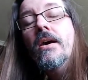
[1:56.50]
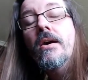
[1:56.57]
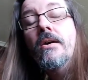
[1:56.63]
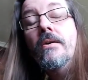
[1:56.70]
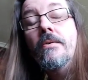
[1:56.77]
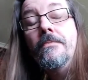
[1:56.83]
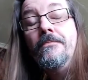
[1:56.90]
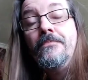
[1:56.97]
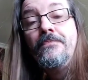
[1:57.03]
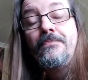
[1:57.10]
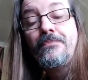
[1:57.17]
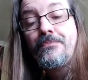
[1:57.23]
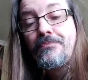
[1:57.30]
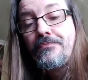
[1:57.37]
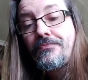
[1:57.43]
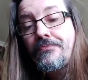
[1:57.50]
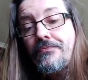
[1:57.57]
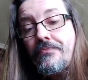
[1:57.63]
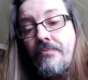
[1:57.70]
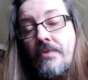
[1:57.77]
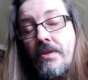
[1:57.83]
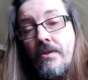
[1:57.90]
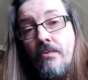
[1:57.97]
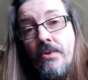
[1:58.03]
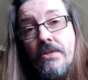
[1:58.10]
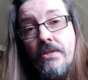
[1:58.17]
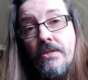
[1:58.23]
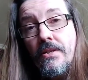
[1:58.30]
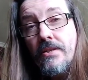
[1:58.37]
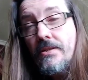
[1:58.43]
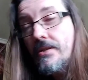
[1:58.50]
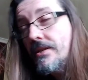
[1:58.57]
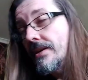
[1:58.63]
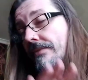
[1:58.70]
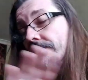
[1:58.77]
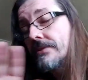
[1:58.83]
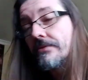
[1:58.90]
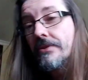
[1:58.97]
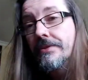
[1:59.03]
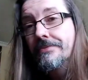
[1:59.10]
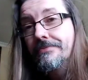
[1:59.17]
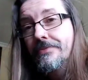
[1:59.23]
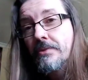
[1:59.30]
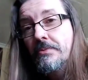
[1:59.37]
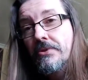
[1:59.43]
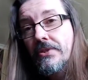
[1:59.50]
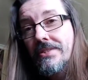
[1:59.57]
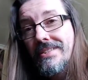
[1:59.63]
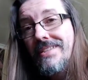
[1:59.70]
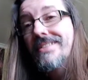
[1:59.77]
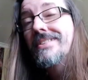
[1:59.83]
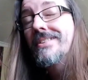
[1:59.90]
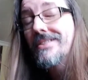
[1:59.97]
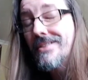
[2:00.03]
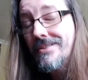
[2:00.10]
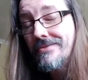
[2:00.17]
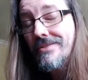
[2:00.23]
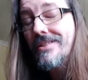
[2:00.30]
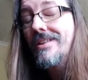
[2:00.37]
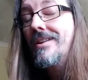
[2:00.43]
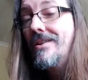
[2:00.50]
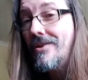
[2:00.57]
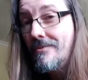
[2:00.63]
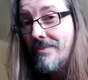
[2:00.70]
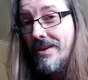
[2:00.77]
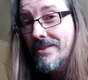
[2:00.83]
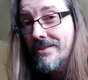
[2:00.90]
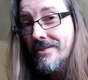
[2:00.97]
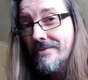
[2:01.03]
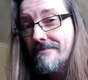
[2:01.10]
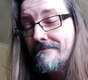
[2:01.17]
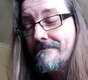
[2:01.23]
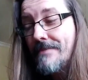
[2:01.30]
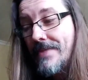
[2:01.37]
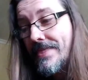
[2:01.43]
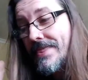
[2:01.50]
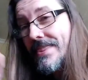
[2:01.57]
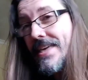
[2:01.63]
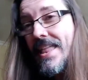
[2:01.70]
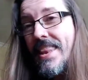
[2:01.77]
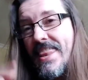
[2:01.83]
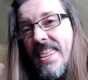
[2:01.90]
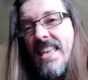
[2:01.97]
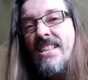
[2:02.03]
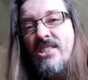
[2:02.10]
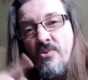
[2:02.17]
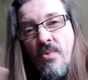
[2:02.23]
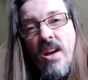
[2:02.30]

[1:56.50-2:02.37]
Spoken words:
Yeah. Which covers everything, to be honest. It's going to cover it a lot better than this